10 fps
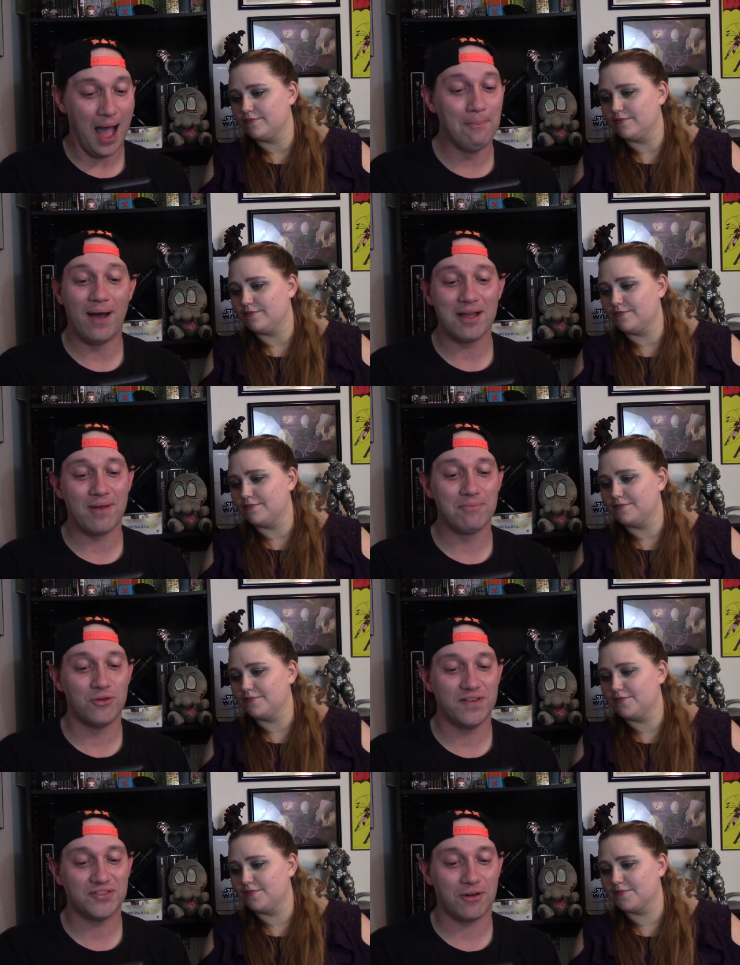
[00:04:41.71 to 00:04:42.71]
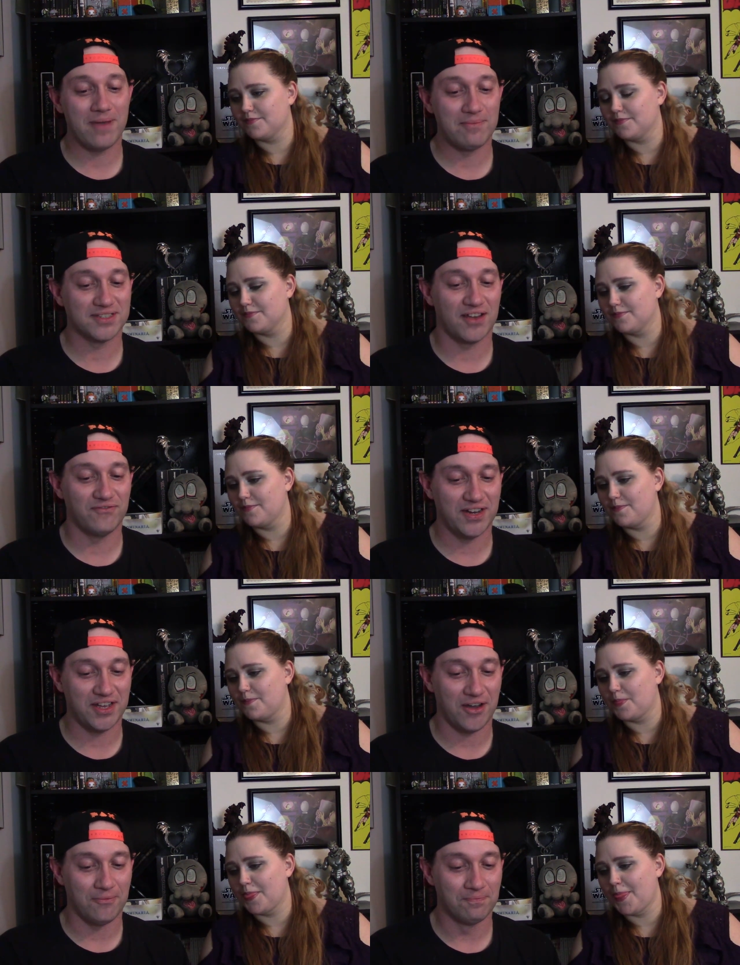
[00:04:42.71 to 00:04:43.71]
Speaker 1: I'm buying my movies from Amazon
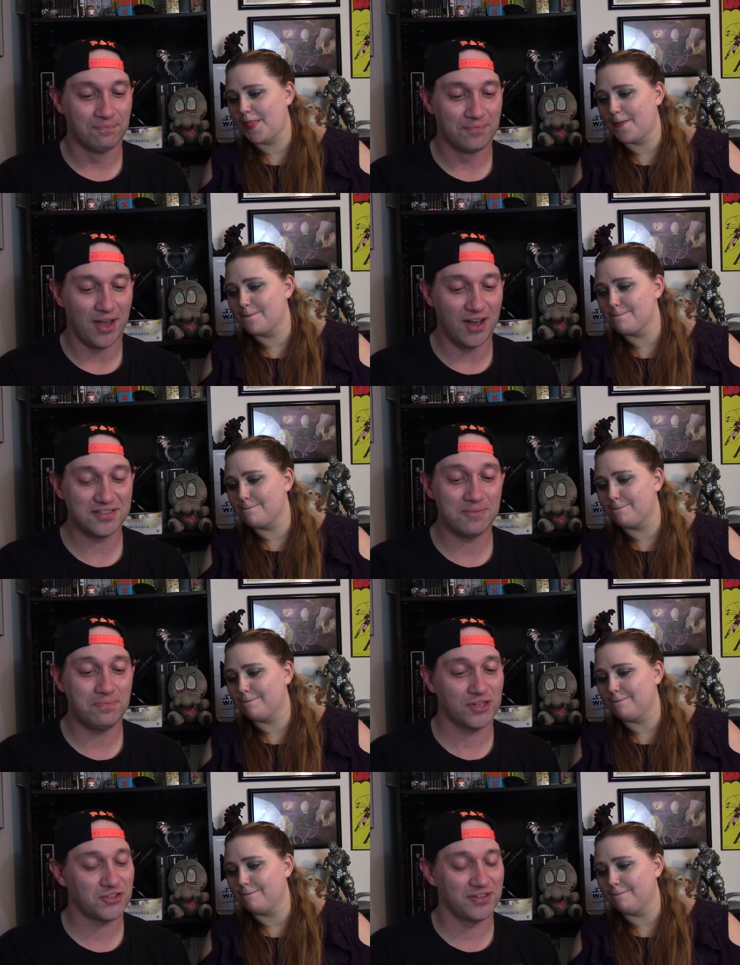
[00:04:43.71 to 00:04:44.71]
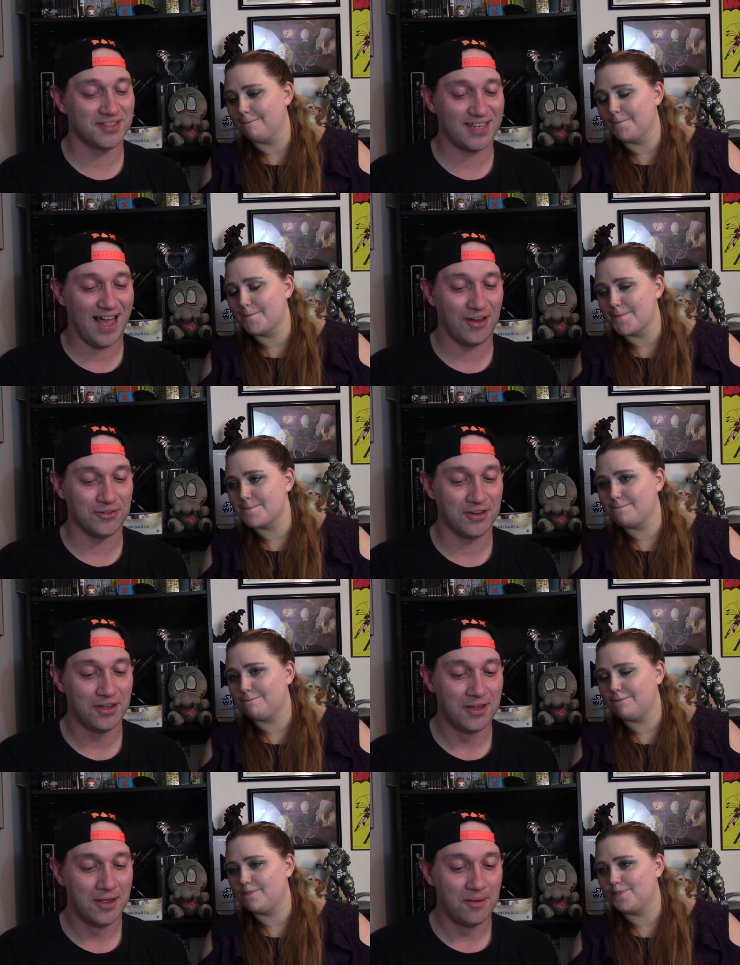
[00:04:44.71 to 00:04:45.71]
Video. Awesome picture and sound.
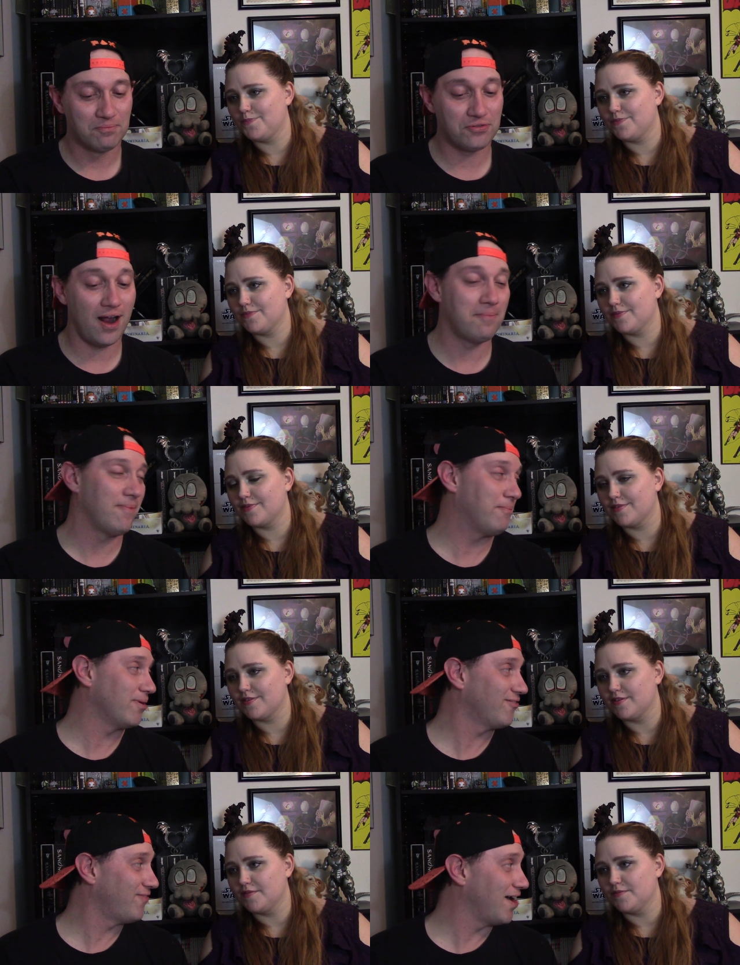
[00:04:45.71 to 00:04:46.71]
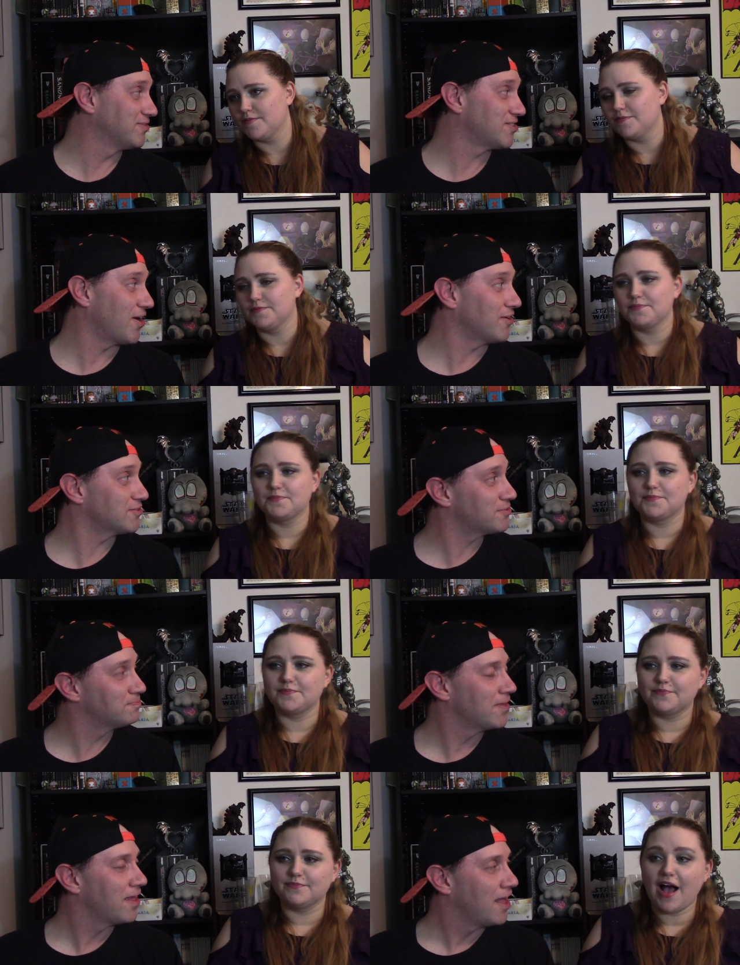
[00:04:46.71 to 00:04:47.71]
Prime member, 5 stars.
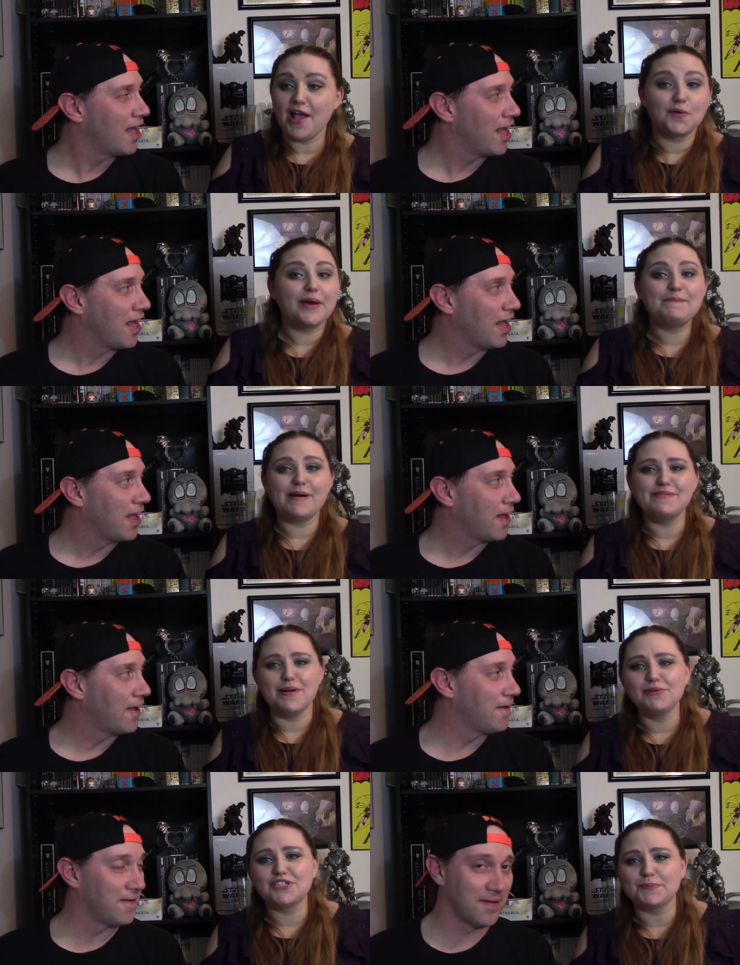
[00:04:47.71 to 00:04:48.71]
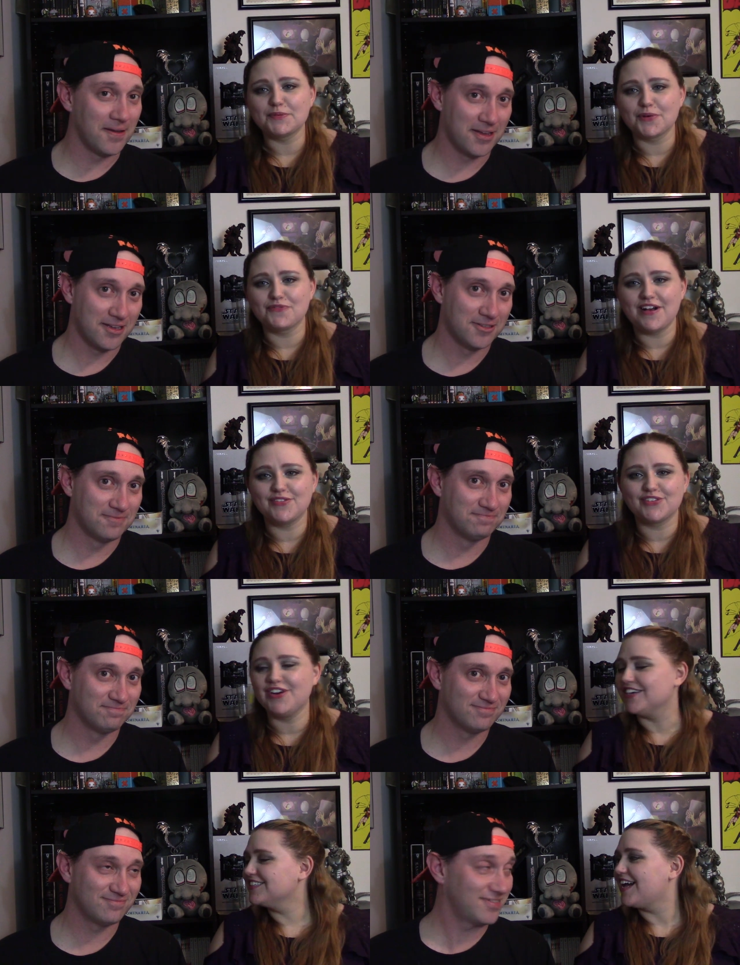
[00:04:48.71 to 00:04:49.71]
Speaker 2: I agree. Prime membership is worth 5
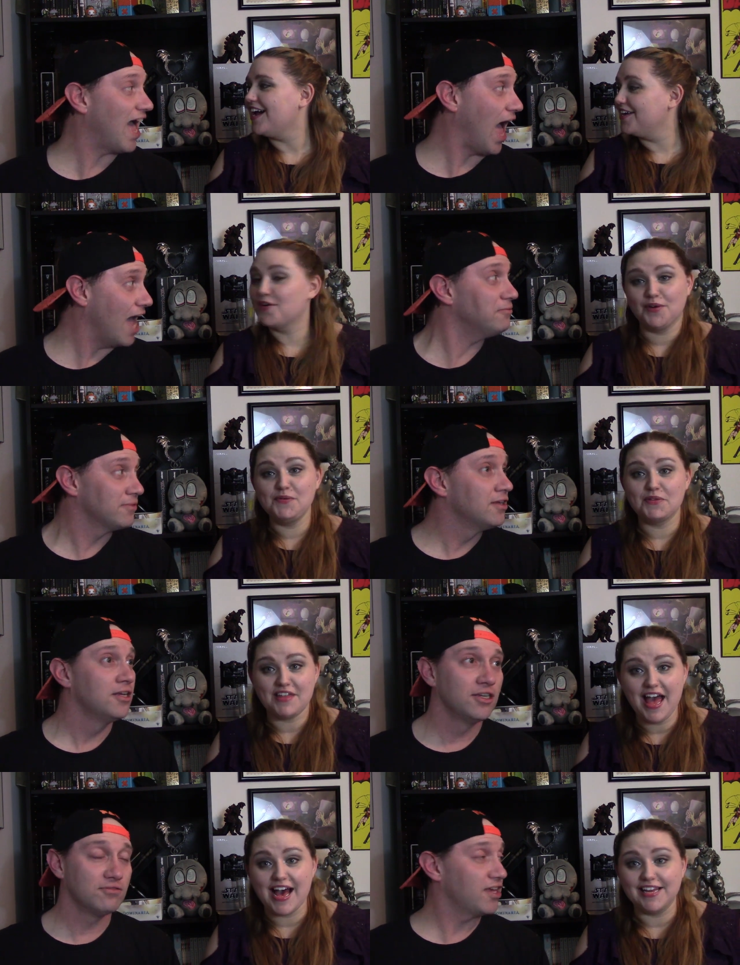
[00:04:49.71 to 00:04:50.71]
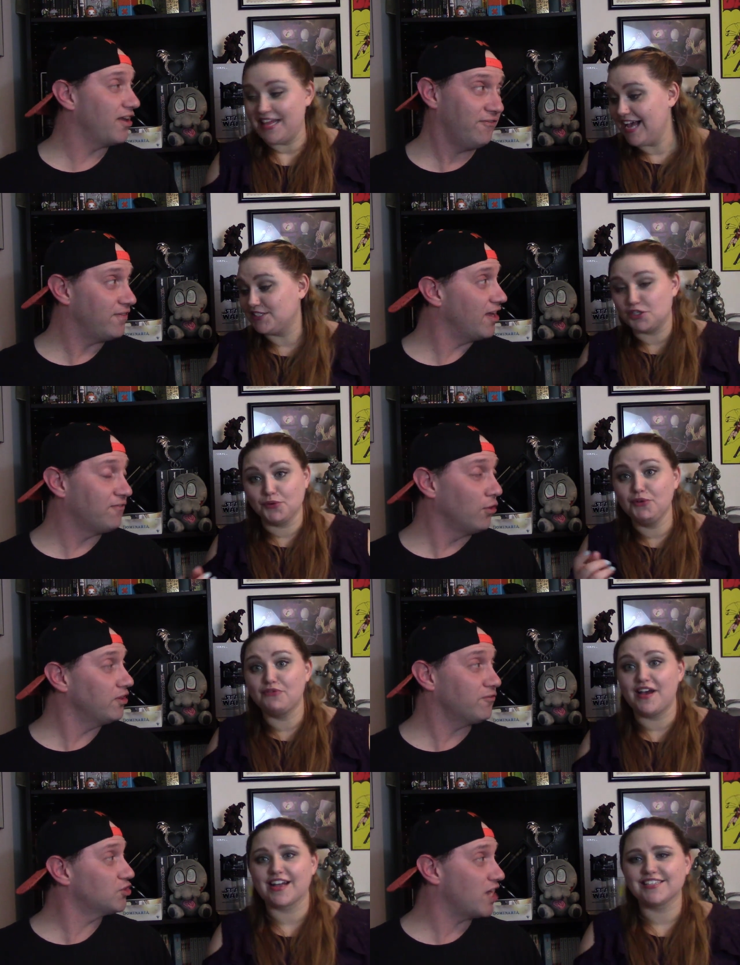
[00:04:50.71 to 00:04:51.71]
stars.
Speaker 1: Yeah, I agree with that. That's a true fact. If
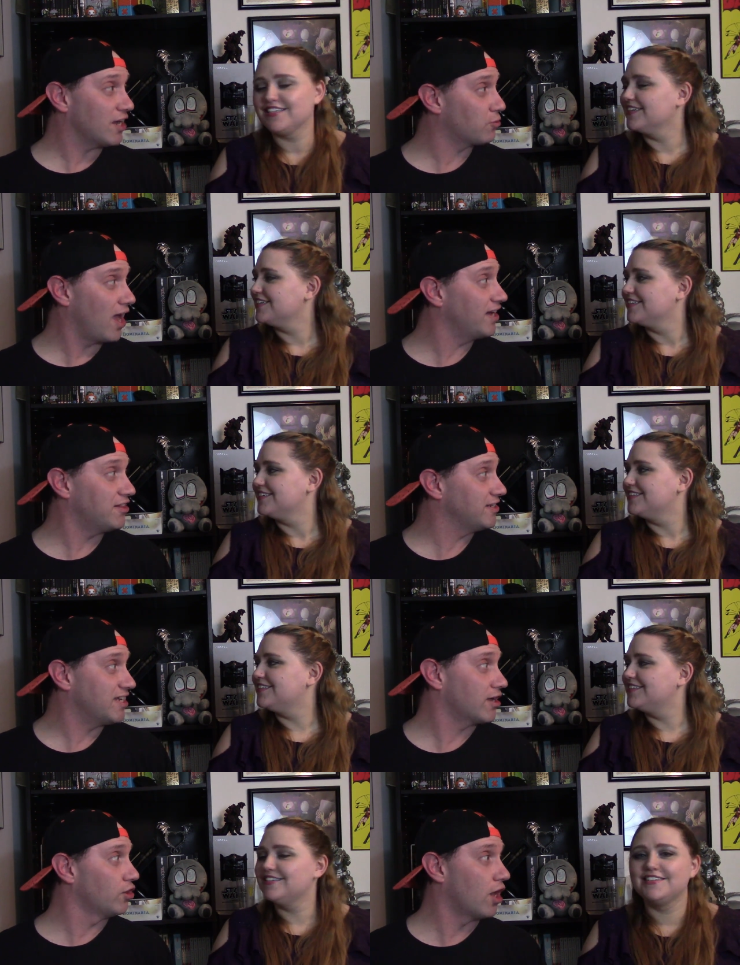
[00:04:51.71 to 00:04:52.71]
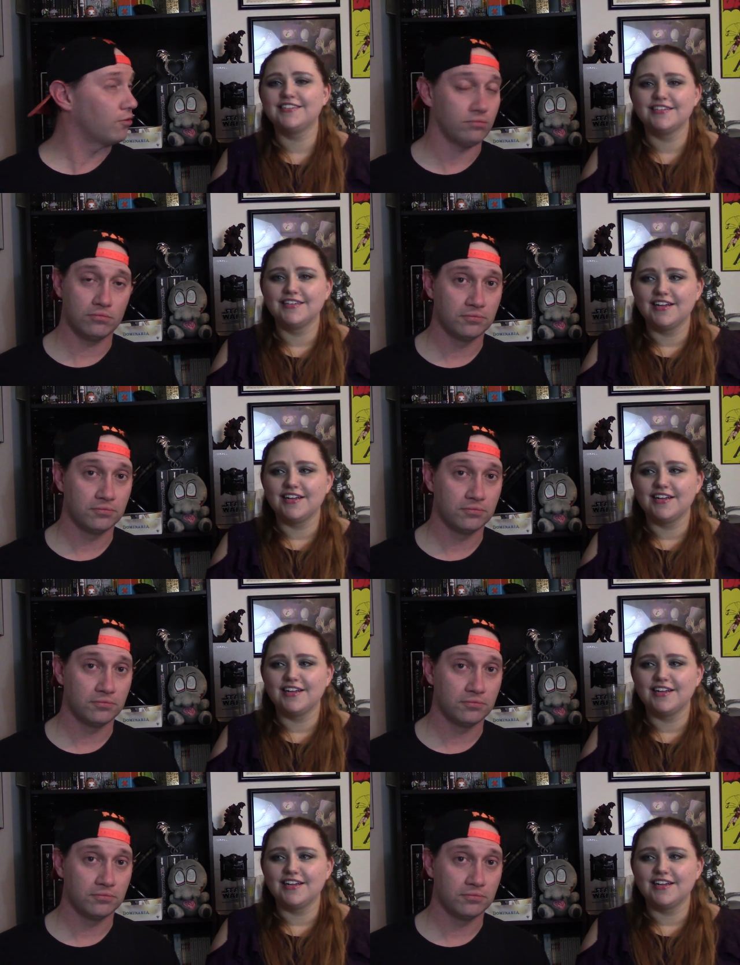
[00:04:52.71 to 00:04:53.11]
only for Jack Ryan and The Tick alone.